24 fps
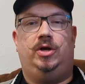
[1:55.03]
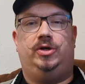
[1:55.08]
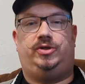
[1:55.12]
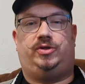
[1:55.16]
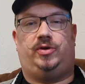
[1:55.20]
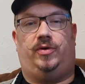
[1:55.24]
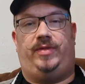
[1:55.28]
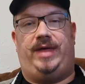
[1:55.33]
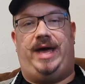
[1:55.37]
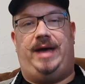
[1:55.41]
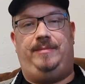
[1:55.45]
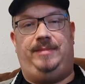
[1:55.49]

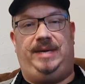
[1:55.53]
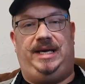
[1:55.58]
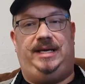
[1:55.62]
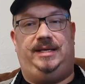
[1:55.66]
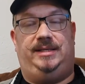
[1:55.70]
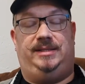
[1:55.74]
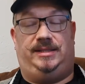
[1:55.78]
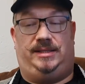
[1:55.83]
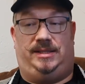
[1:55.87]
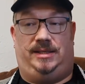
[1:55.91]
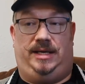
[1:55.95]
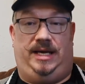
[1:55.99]
So, that
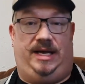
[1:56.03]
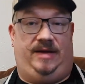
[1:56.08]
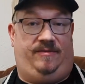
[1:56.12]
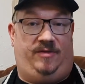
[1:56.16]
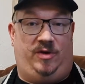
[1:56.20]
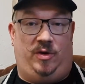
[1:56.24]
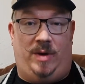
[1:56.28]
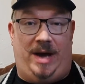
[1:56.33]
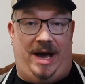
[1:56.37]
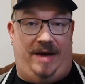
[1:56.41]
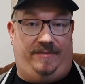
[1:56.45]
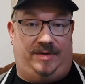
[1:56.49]
means if
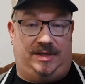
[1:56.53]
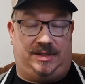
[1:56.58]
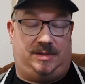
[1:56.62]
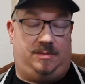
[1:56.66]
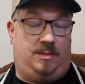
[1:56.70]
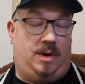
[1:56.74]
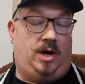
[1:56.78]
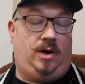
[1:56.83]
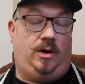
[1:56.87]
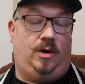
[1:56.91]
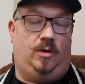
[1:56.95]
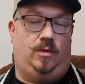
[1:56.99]
you have a
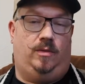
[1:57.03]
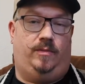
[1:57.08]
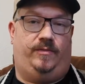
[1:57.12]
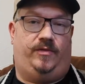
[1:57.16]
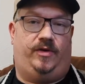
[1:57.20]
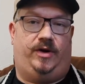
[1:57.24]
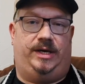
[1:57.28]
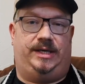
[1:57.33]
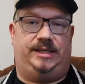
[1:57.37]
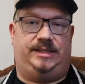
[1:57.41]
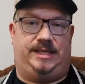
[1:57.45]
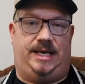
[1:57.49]
smart home,
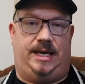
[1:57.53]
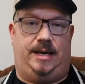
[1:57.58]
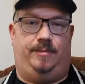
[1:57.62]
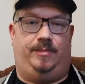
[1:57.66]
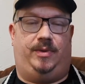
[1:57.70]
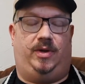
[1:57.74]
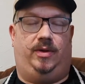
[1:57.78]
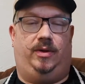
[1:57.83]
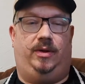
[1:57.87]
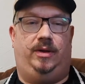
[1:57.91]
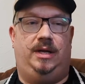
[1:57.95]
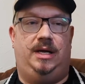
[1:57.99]
for
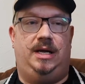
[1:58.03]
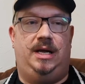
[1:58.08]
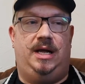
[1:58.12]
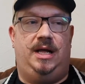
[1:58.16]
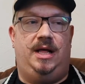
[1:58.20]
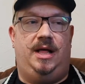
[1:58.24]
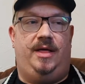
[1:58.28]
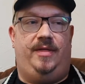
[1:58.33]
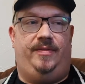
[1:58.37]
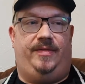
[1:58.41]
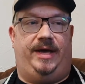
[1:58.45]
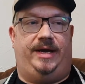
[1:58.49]
example,
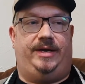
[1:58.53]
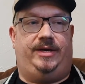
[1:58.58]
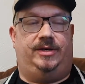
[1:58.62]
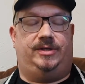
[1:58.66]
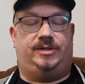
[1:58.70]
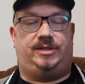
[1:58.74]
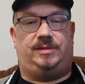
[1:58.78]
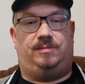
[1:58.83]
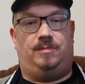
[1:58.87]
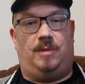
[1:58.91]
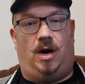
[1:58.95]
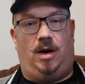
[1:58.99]
that your
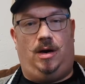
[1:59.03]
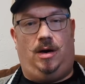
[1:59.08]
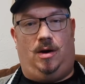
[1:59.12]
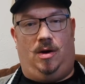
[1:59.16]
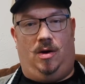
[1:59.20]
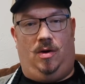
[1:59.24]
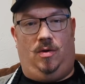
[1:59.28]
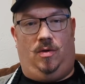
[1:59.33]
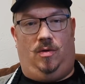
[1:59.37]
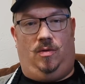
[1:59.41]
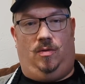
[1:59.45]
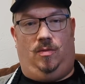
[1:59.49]
smart
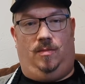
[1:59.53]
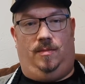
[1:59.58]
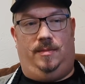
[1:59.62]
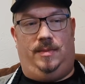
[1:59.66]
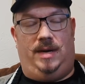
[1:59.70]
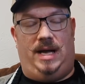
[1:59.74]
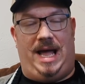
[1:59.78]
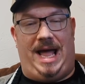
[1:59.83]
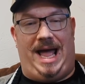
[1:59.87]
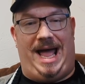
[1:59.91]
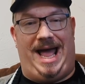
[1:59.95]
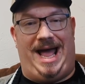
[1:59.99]
home
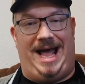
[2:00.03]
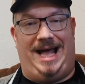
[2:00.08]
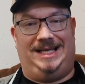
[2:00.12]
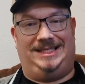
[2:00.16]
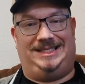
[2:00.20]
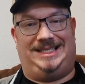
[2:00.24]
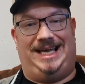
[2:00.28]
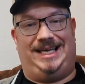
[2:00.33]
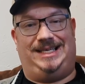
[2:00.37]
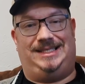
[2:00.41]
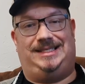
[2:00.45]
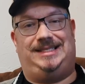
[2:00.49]

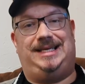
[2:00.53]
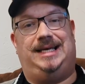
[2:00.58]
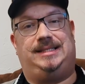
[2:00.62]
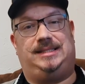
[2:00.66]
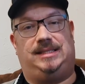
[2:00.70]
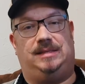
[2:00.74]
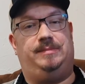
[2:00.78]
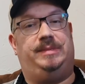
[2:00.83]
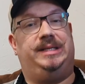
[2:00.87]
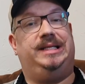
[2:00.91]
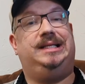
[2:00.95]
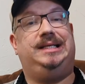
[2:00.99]
has
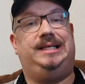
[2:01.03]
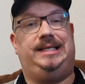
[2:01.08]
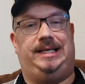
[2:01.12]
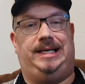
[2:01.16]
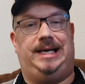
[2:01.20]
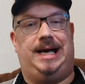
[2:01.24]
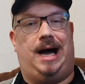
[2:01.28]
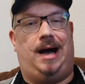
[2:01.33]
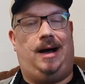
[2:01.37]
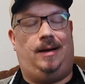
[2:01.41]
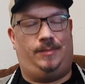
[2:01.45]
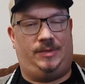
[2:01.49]

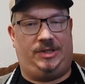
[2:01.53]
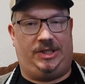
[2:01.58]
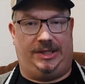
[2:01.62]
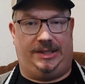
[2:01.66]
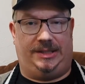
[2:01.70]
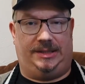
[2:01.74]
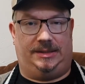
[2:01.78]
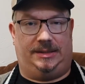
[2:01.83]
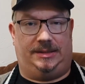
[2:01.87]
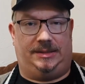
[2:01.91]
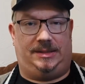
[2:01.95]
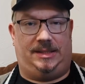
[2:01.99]
accessibility
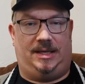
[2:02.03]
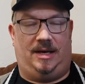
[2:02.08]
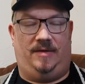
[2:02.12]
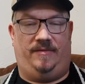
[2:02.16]
options